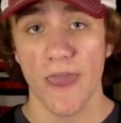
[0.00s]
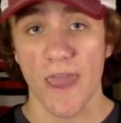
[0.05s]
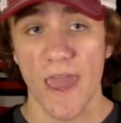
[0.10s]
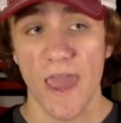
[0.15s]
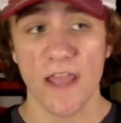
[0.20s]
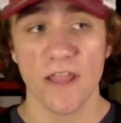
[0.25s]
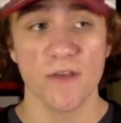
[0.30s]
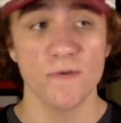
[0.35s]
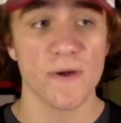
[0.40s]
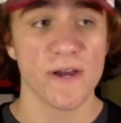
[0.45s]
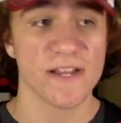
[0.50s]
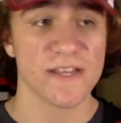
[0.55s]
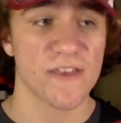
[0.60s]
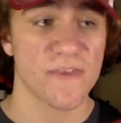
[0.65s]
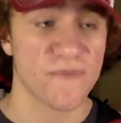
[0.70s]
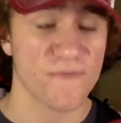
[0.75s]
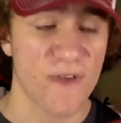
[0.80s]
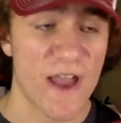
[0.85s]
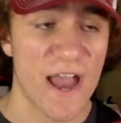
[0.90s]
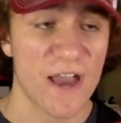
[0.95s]
And you look at the
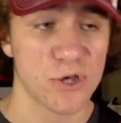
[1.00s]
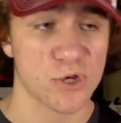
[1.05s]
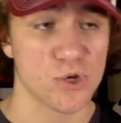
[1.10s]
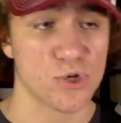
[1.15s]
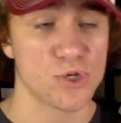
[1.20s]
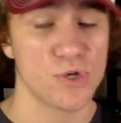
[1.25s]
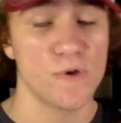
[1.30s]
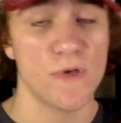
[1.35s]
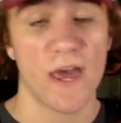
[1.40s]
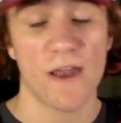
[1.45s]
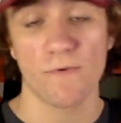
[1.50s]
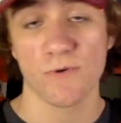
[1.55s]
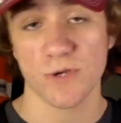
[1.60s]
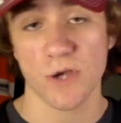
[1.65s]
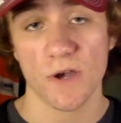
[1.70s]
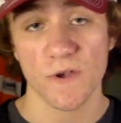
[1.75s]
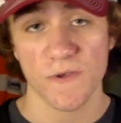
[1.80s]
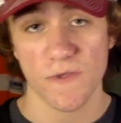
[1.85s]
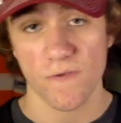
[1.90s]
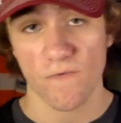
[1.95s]
Thrashers, too, that was
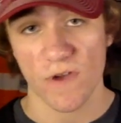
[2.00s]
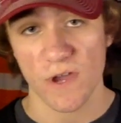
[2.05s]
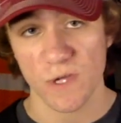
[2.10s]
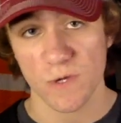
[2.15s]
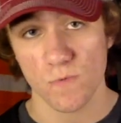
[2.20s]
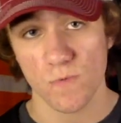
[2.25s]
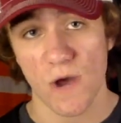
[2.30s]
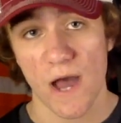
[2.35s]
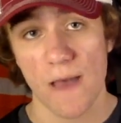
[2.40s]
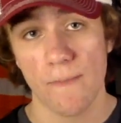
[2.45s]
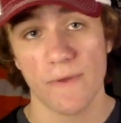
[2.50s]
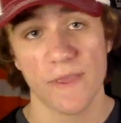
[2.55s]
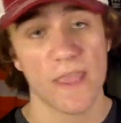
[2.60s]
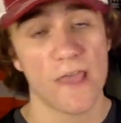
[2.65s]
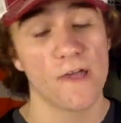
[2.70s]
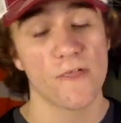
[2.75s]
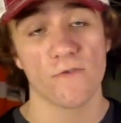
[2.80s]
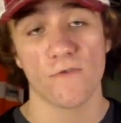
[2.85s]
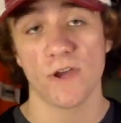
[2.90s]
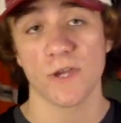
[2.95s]
also the reason why. But the
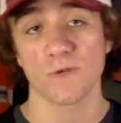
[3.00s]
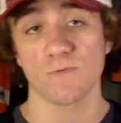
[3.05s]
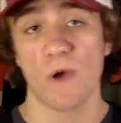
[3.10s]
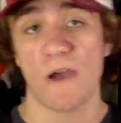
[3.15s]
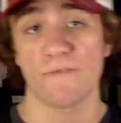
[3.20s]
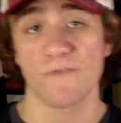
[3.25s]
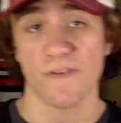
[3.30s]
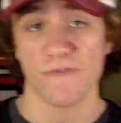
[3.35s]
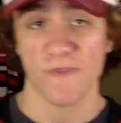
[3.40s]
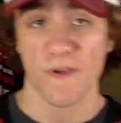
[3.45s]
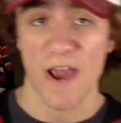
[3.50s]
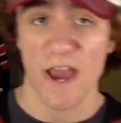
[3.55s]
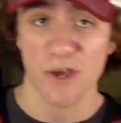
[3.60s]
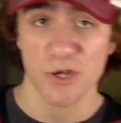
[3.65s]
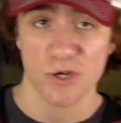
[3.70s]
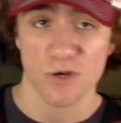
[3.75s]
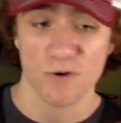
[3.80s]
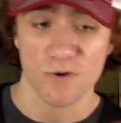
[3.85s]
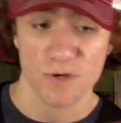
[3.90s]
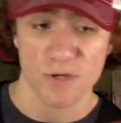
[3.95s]
other reason why for the
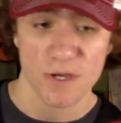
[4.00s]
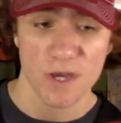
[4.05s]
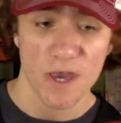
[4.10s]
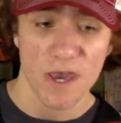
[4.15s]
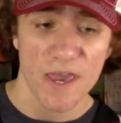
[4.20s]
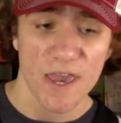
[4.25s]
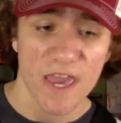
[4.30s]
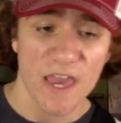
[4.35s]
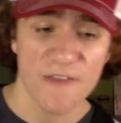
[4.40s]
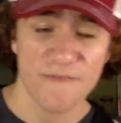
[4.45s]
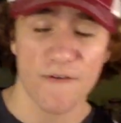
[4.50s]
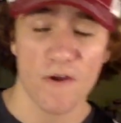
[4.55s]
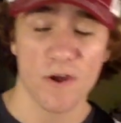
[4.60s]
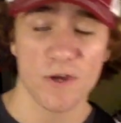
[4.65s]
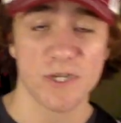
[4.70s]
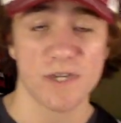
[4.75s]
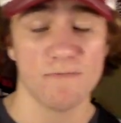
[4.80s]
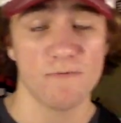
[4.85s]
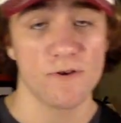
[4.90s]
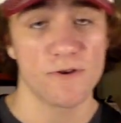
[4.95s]
Thrashers is very
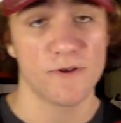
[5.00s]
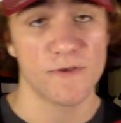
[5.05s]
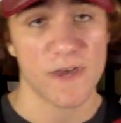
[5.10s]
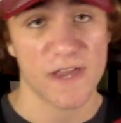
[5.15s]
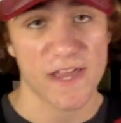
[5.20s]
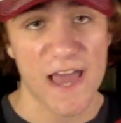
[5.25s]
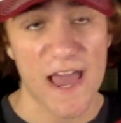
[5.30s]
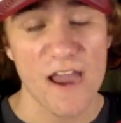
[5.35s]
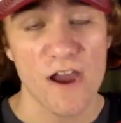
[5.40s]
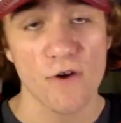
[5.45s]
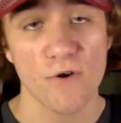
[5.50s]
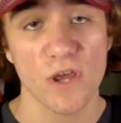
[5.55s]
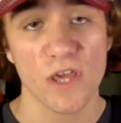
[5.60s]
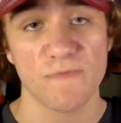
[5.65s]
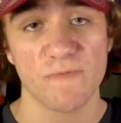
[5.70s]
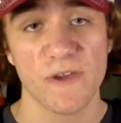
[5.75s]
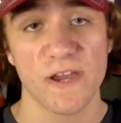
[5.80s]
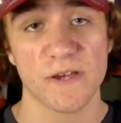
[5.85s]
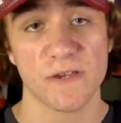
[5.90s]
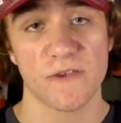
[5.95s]
similar to the Coyotes,
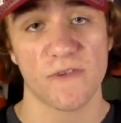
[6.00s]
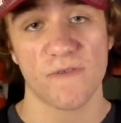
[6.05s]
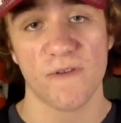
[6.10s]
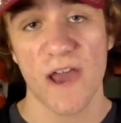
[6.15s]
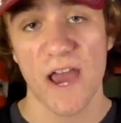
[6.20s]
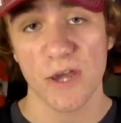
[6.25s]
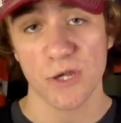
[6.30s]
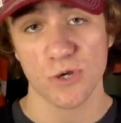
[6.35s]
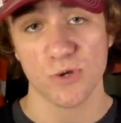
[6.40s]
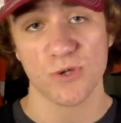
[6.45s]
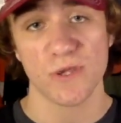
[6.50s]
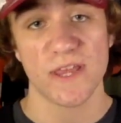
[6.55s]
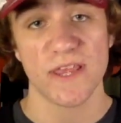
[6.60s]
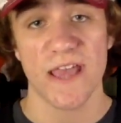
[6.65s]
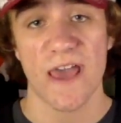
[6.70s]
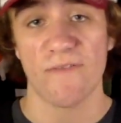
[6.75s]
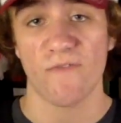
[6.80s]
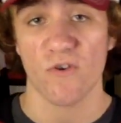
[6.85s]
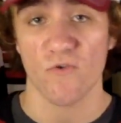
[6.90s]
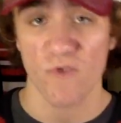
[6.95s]
because the Thrashers didn't
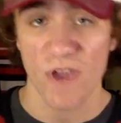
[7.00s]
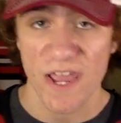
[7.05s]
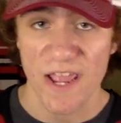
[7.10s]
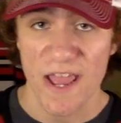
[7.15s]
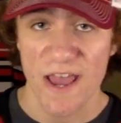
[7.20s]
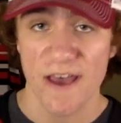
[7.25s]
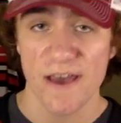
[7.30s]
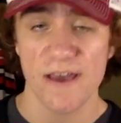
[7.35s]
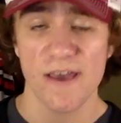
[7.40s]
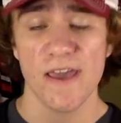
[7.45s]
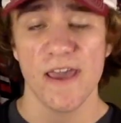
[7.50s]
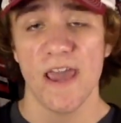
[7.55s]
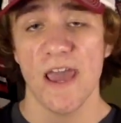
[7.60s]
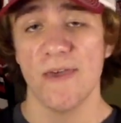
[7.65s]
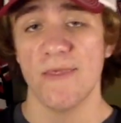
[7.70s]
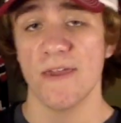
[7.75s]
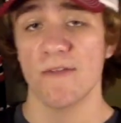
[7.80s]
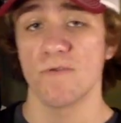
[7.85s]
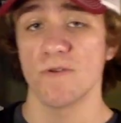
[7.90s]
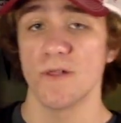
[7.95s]
have an arena,
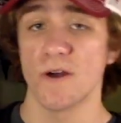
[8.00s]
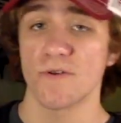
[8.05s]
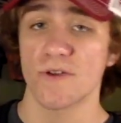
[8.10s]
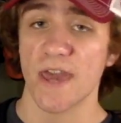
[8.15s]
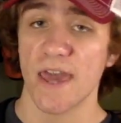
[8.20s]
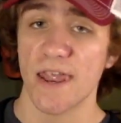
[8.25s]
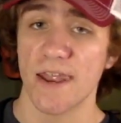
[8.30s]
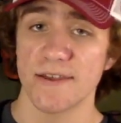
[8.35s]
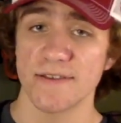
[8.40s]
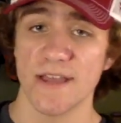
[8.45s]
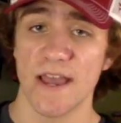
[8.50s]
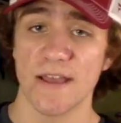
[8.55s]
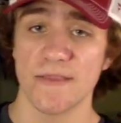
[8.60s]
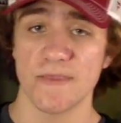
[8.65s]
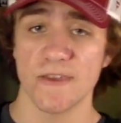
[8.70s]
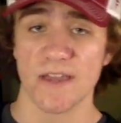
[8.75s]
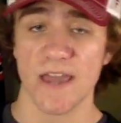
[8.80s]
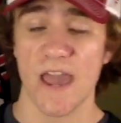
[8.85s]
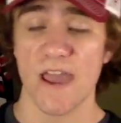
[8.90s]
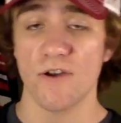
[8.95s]
and they relocated, and
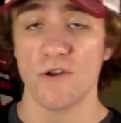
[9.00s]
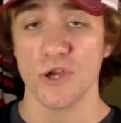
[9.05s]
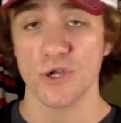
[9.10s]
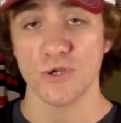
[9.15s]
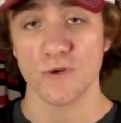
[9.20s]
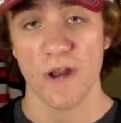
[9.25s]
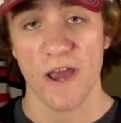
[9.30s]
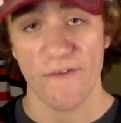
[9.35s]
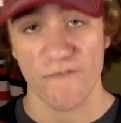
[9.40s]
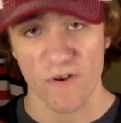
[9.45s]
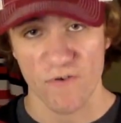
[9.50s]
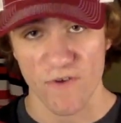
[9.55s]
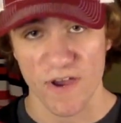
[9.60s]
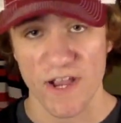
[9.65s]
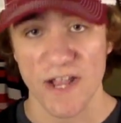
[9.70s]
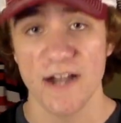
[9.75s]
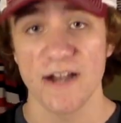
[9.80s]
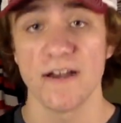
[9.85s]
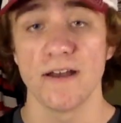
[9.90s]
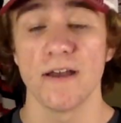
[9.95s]
the Coyotes don't have an
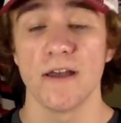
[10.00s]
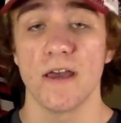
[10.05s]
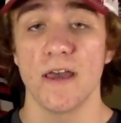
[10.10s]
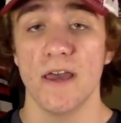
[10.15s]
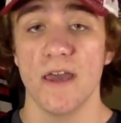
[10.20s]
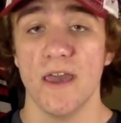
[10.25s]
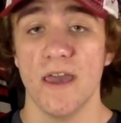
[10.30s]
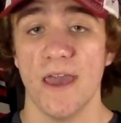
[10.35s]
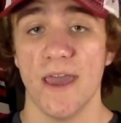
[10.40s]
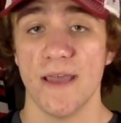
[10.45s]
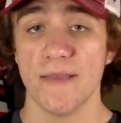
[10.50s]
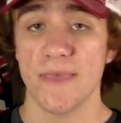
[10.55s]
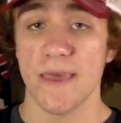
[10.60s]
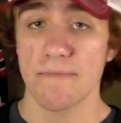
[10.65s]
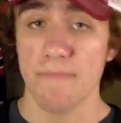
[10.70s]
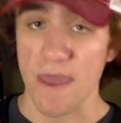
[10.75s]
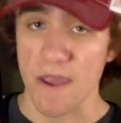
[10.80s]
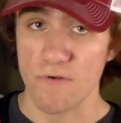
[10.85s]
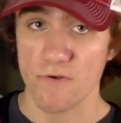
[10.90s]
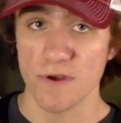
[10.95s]
arena, and they
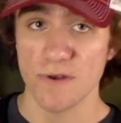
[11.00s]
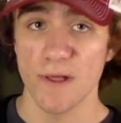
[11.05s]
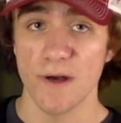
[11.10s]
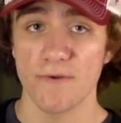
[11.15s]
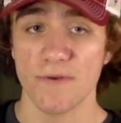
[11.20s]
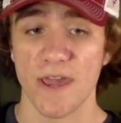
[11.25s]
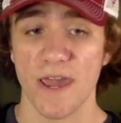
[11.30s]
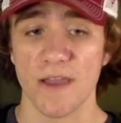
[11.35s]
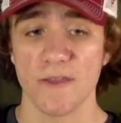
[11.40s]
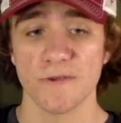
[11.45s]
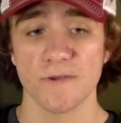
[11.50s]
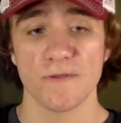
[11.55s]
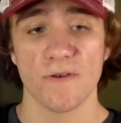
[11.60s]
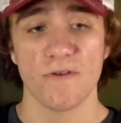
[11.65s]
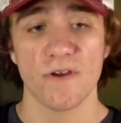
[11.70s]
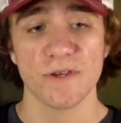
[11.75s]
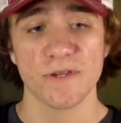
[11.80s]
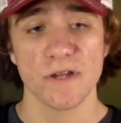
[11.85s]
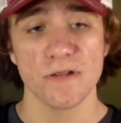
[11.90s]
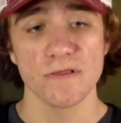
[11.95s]
may relocate. So
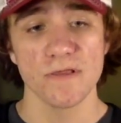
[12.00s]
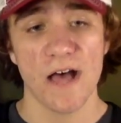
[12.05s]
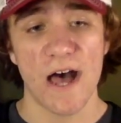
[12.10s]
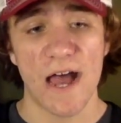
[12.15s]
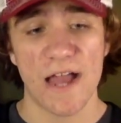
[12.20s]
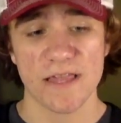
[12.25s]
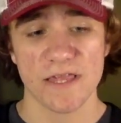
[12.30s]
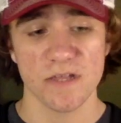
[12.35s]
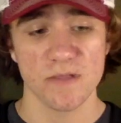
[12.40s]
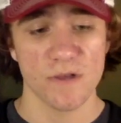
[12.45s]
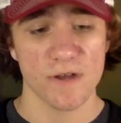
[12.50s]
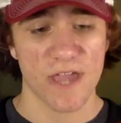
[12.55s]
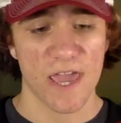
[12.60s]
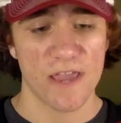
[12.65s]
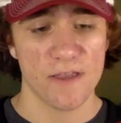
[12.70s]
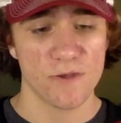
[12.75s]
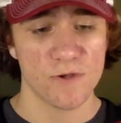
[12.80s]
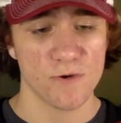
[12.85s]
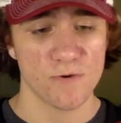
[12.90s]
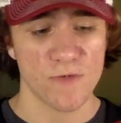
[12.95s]
there is a lot to look
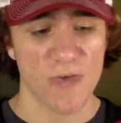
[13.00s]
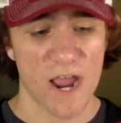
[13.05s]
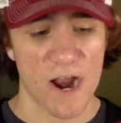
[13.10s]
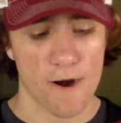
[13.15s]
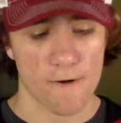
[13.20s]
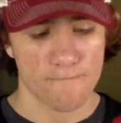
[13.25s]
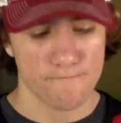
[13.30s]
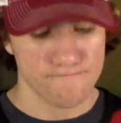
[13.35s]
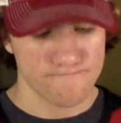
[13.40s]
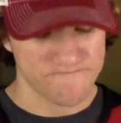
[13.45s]
into there.